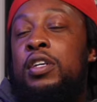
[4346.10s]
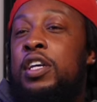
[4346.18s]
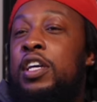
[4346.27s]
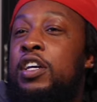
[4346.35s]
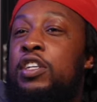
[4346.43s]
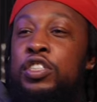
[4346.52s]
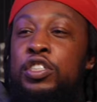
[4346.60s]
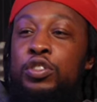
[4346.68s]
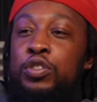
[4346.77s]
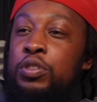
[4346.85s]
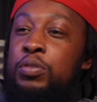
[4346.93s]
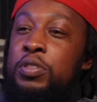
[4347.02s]
he'll just
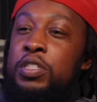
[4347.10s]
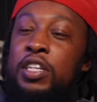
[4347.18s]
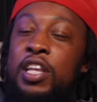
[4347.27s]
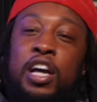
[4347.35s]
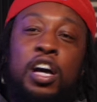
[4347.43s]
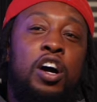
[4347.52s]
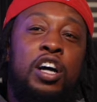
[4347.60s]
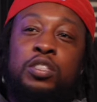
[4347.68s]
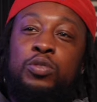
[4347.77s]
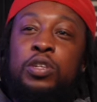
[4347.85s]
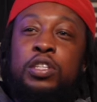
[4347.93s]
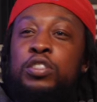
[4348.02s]
do some shit like, oh, I just
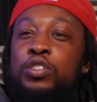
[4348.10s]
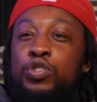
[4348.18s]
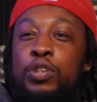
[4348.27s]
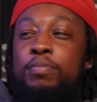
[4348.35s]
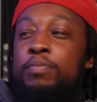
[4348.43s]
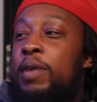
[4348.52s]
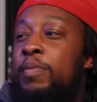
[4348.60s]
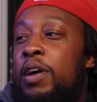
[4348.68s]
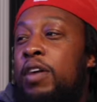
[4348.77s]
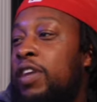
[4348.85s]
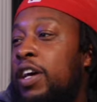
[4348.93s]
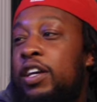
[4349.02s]
wanted to drip in my
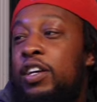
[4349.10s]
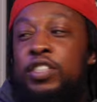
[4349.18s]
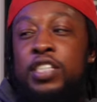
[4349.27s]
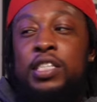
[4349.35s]
mouth. Like he'll say